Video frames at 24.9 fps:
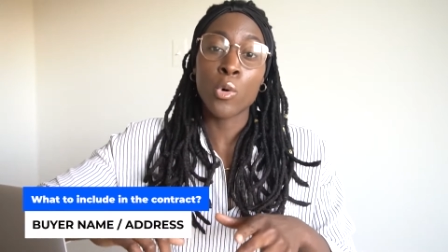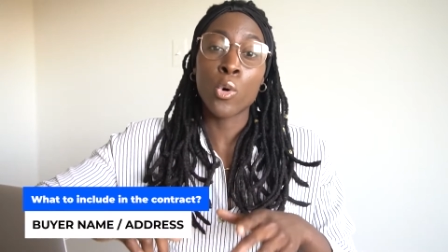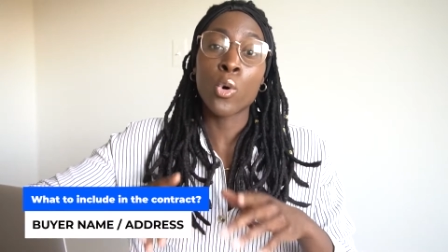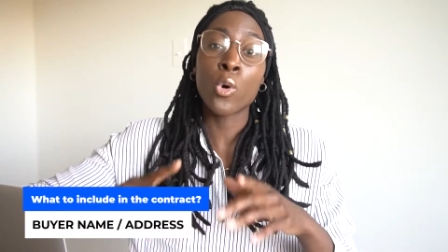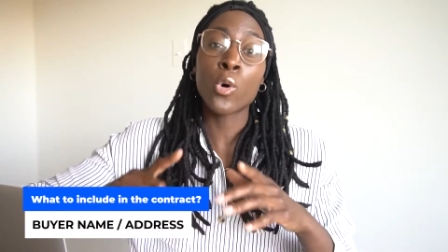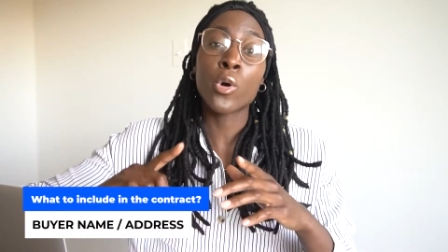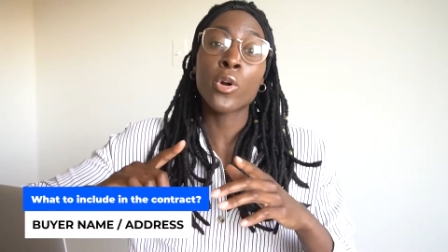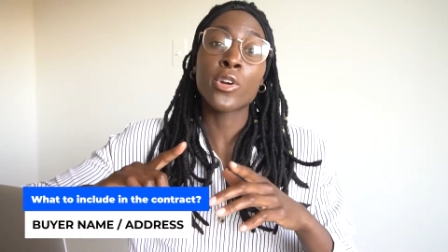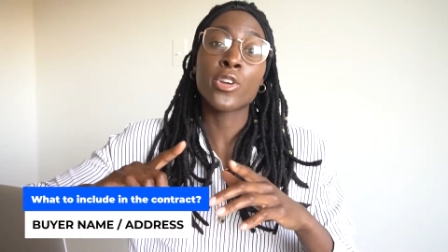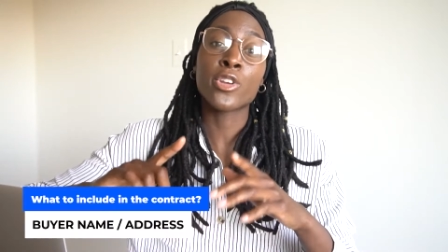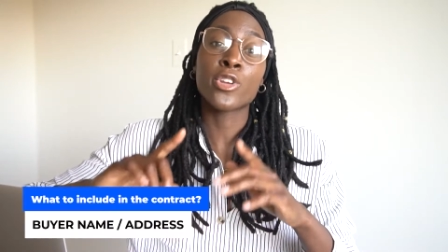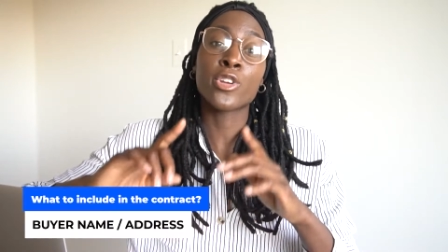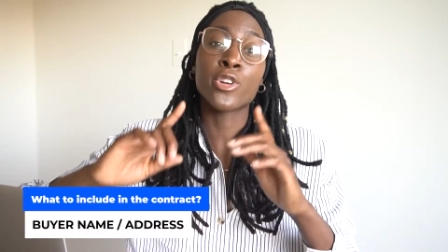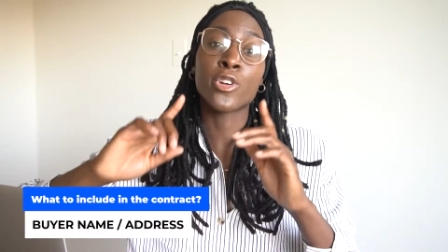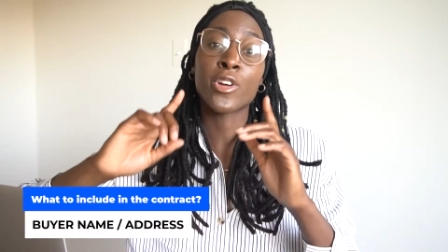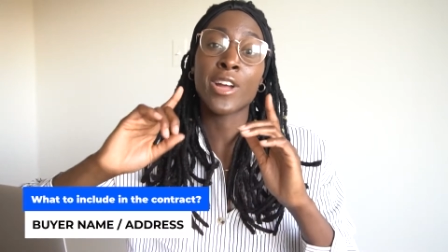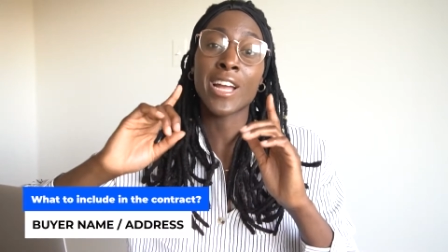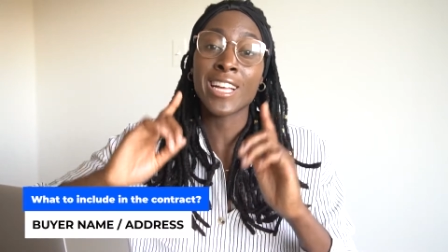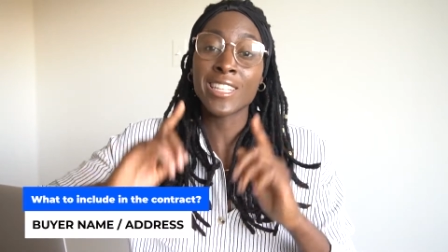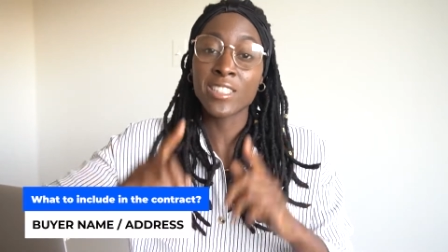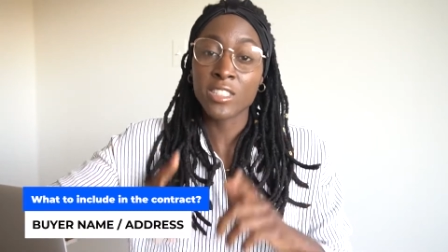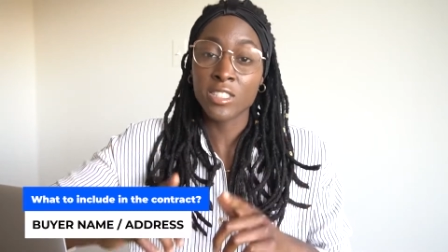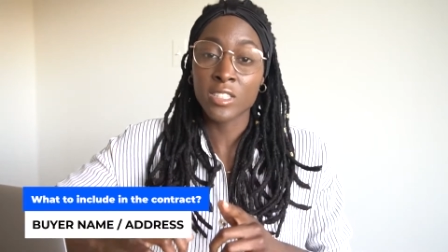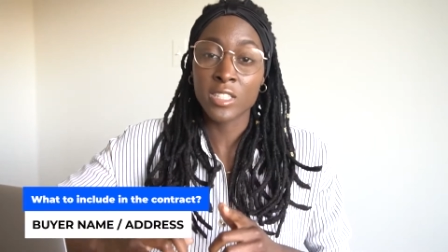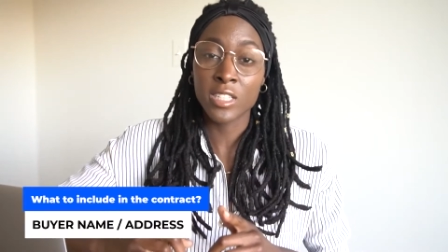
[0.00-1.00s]
or your
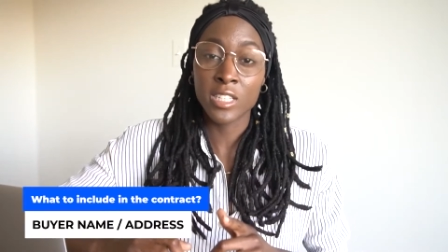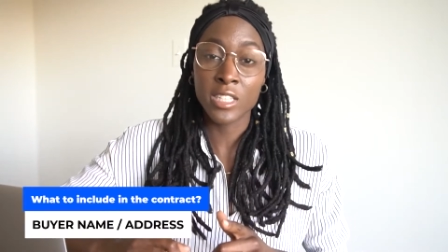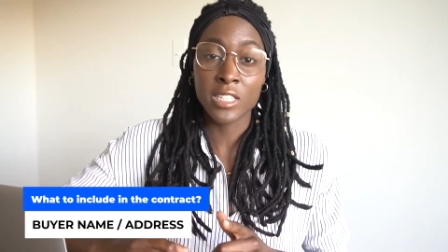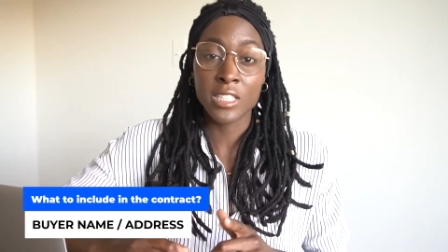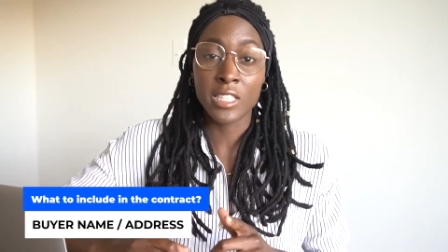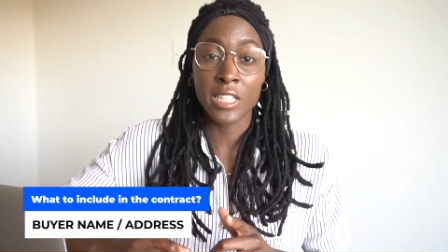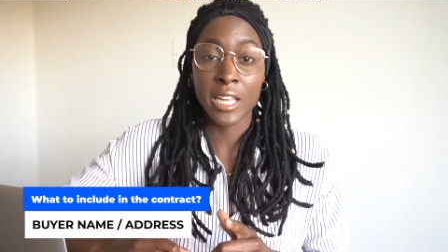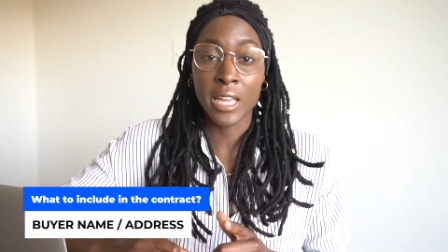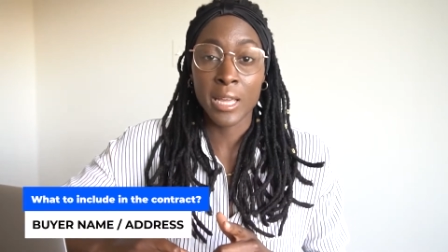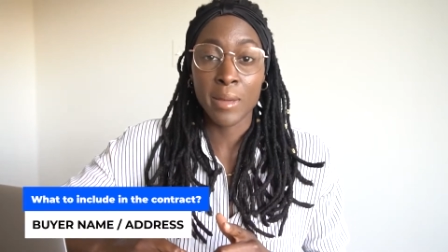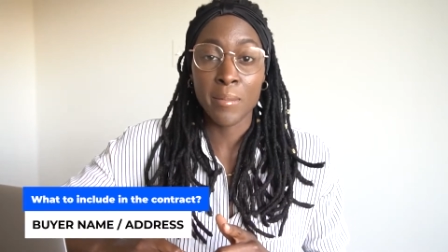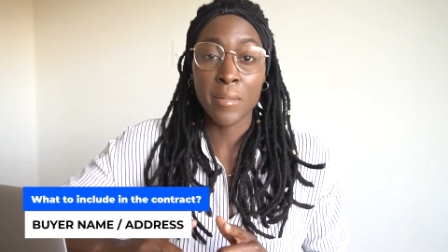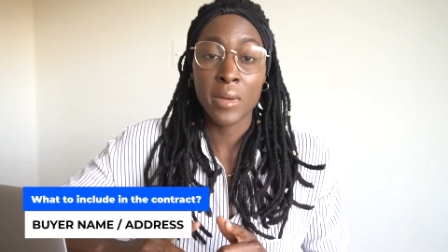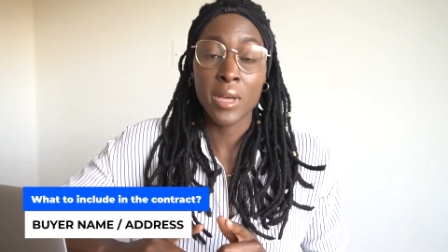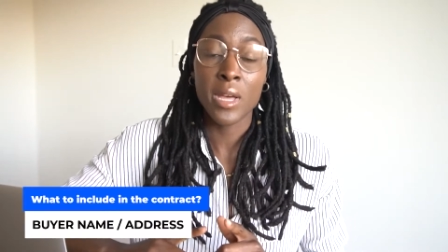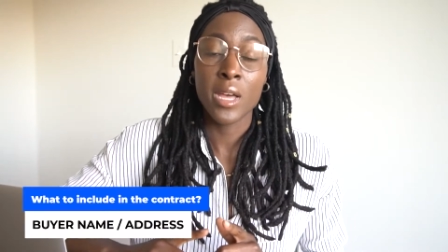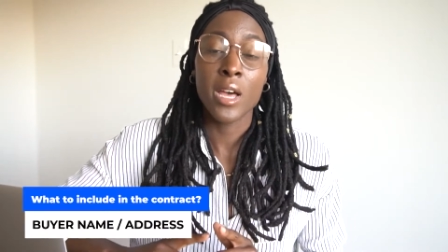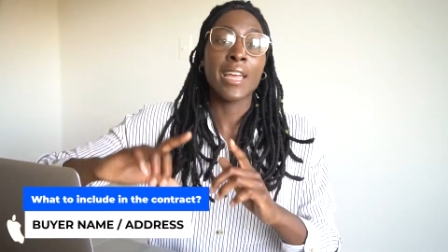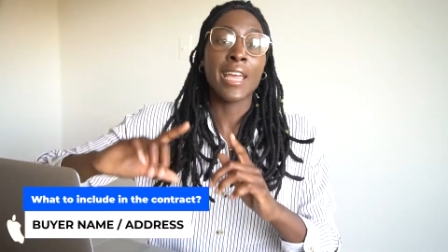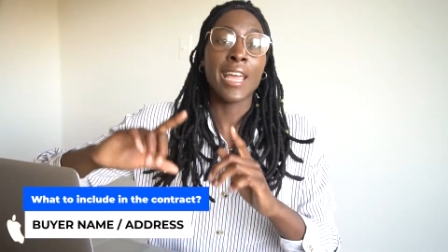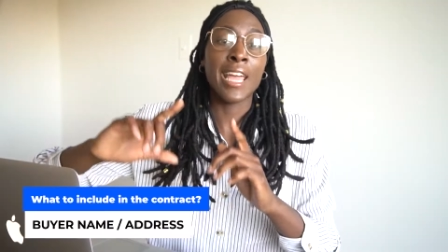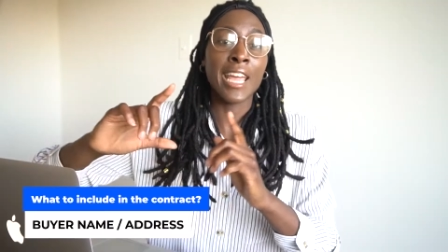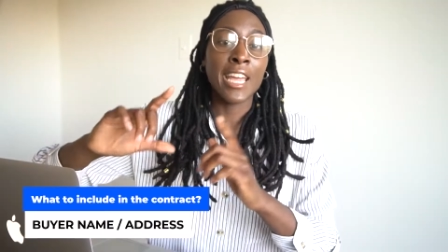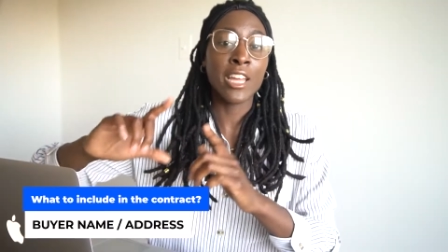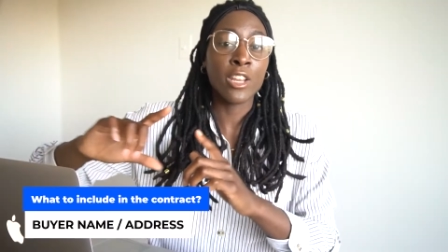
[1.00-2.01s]
entity's name
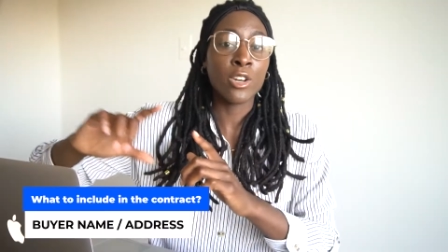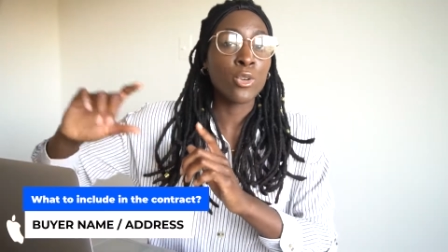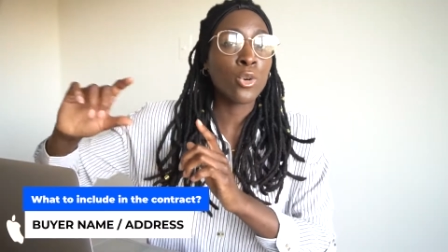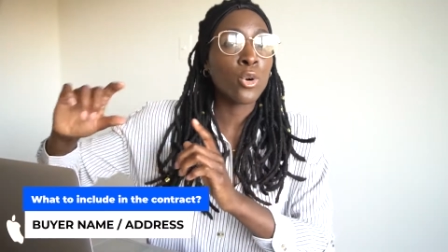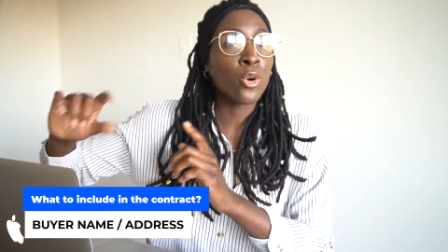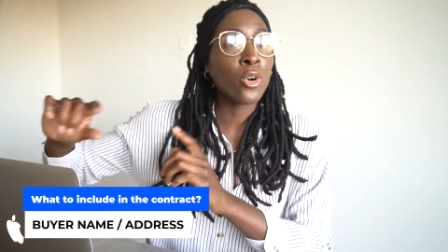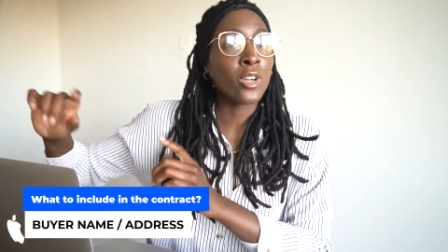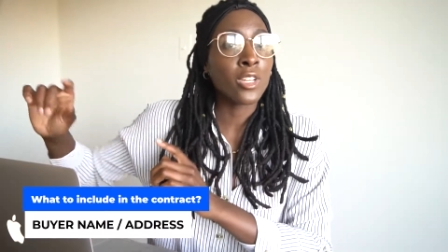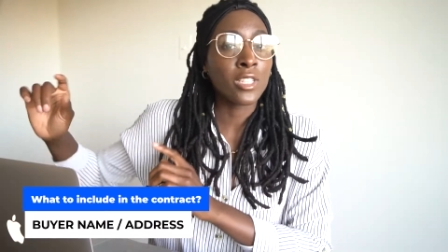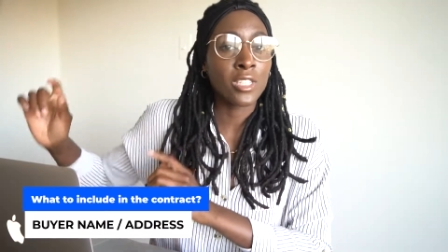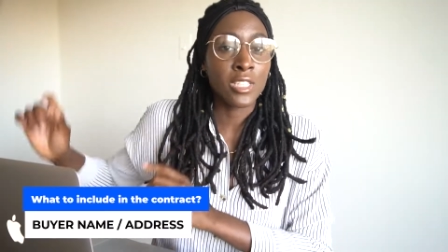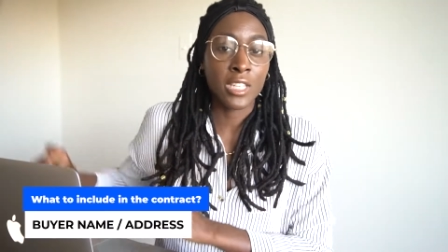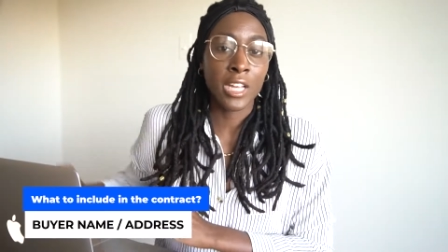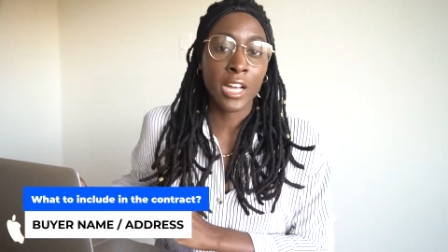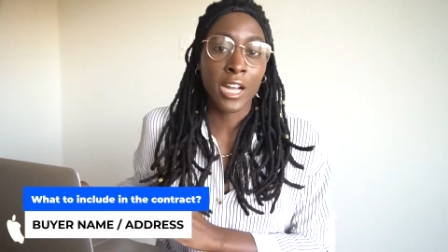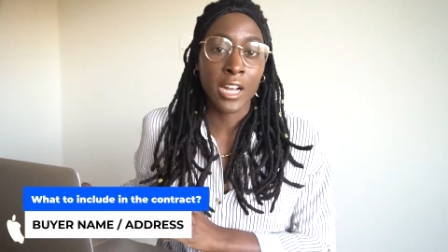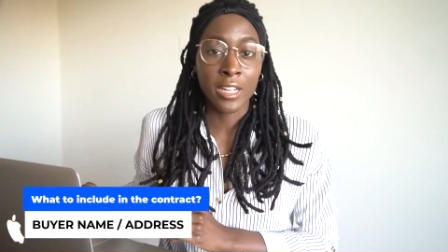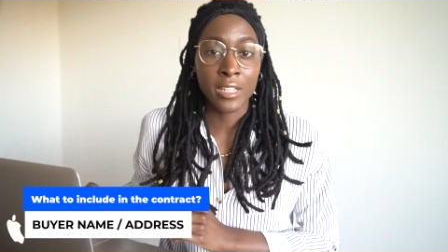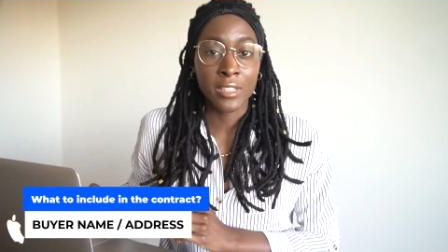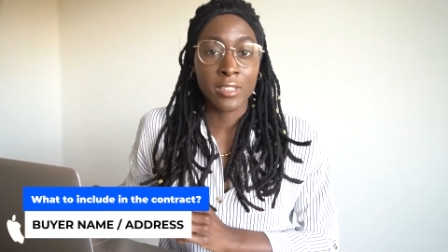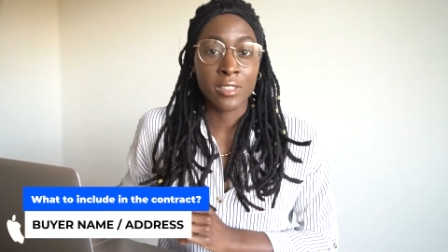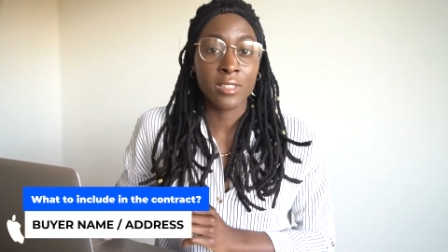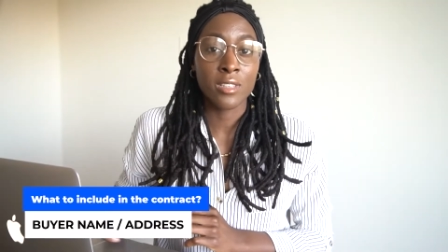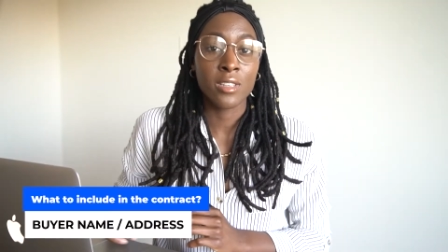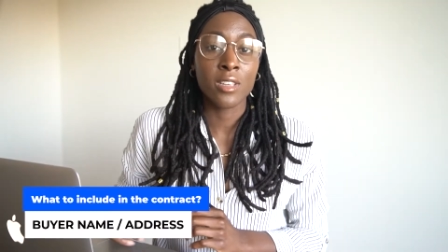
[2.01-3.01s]
and or
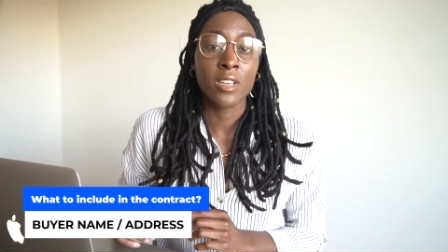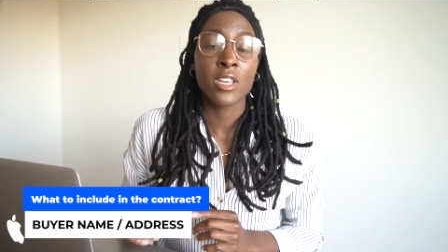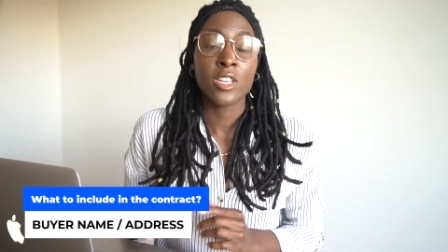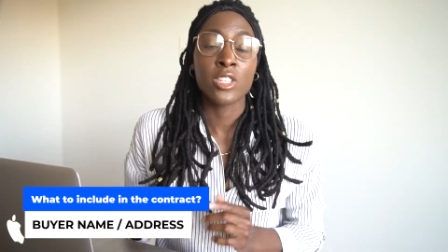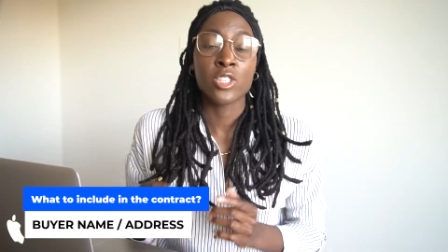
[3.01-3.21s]
assigns.